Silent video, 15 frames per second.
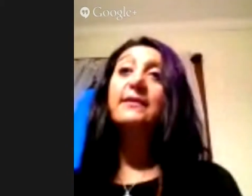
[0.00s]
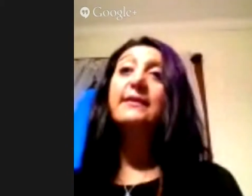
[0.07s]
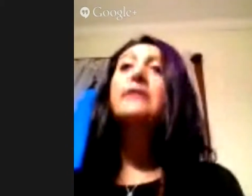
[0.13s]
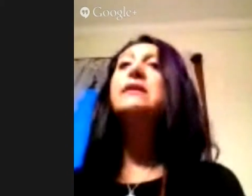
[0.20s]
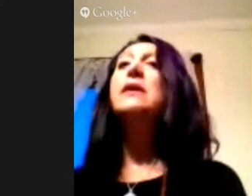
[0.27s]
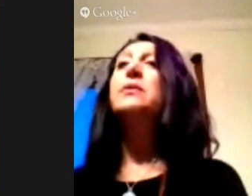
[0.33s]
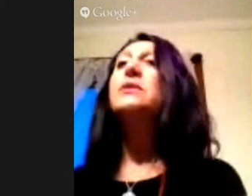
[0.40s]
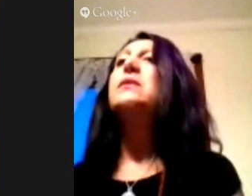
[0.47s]

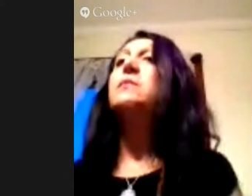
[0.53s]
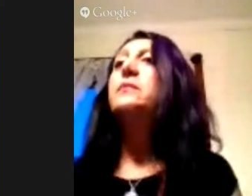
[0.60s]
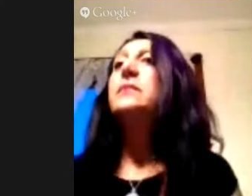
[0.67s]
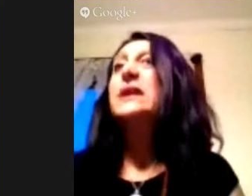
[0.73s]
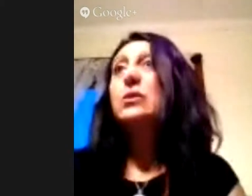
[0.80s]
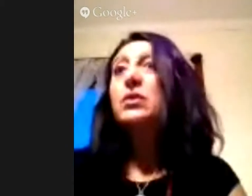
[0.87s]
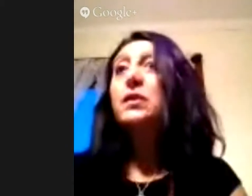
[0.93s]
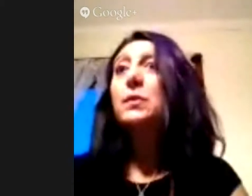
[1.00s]
That was a
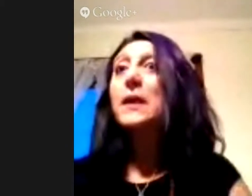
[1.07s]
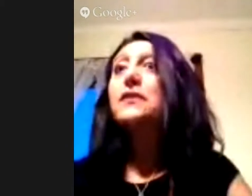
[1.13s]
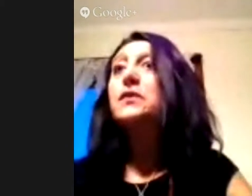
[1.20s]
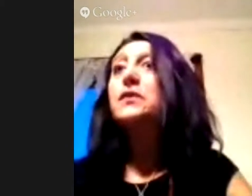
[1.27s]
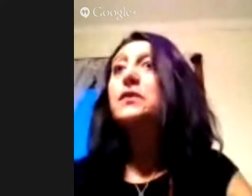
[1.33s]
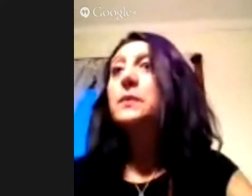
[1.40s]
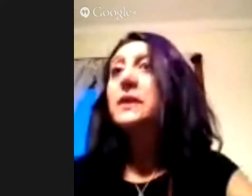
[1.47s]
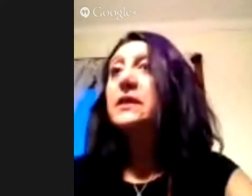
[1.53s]
big
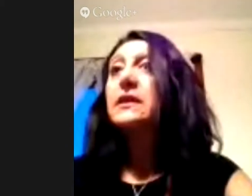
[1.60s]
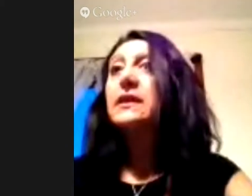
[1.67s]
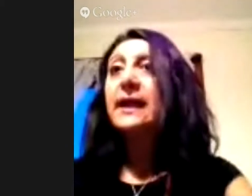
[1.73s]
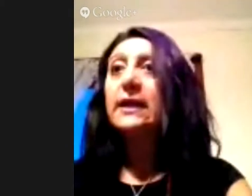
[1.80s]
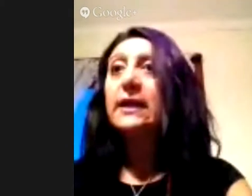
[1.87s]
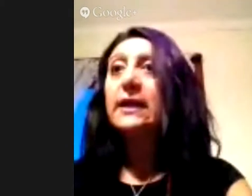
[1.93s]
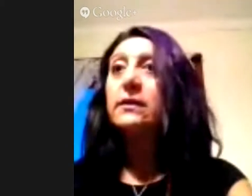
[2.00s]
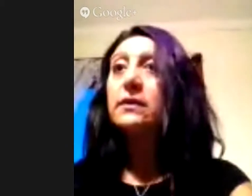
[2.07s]
responsibility,
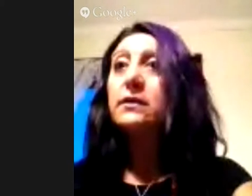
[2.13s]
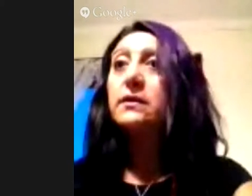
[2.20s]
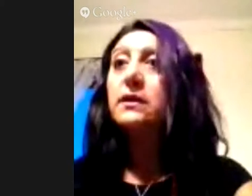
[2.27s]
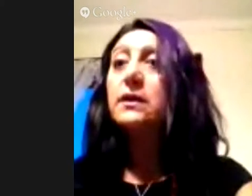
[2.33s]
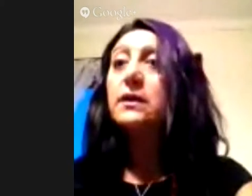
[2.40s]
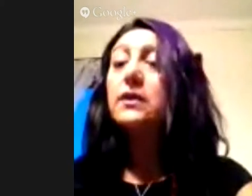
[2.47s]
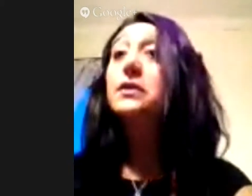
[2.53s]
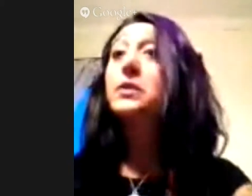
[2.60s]

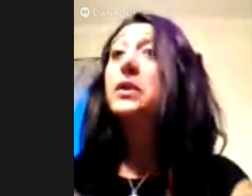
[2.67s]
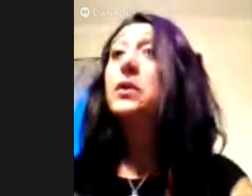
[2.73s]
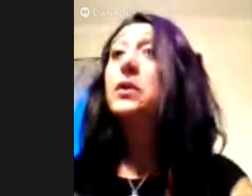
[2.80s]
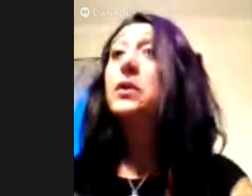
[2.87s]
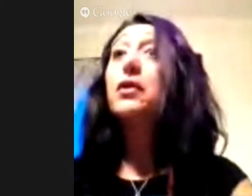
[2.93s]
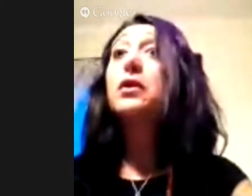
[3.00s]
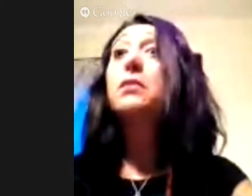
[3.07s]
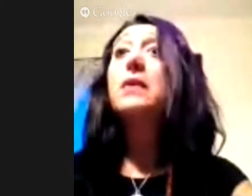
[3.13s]
because it was
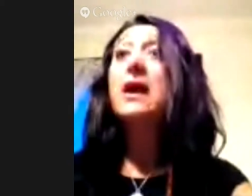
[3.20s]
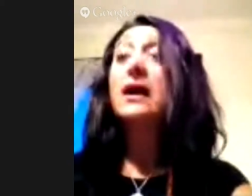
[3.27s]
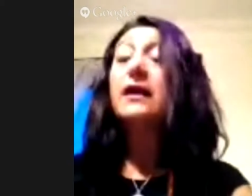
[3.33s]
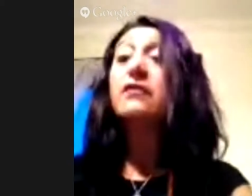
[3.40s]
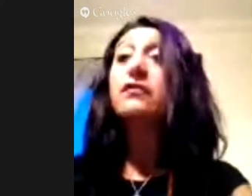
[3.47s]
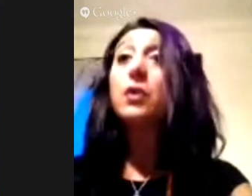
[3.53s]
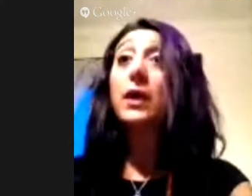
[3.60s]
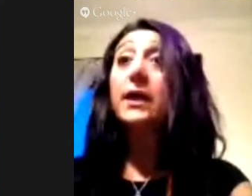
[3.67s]
no longer
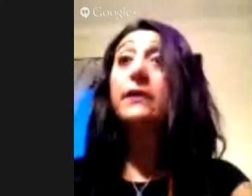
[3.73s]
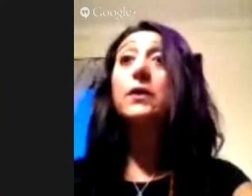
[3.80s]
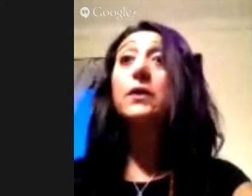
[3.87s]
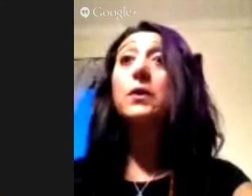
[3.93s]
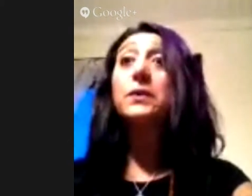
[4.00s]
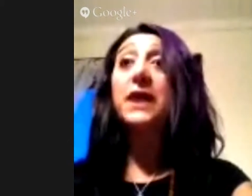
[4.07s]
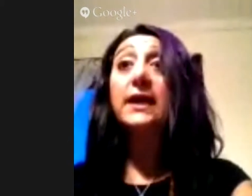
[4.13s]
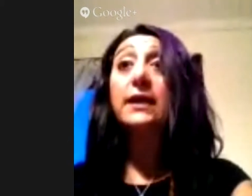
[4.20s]
my voice
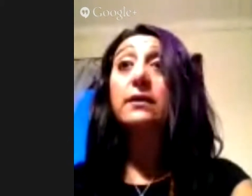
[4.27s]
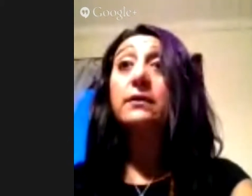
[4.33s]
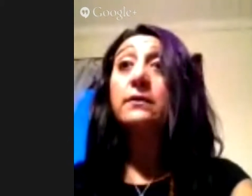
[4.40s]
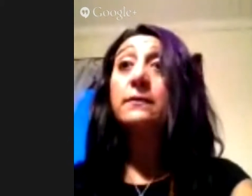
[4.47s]
only,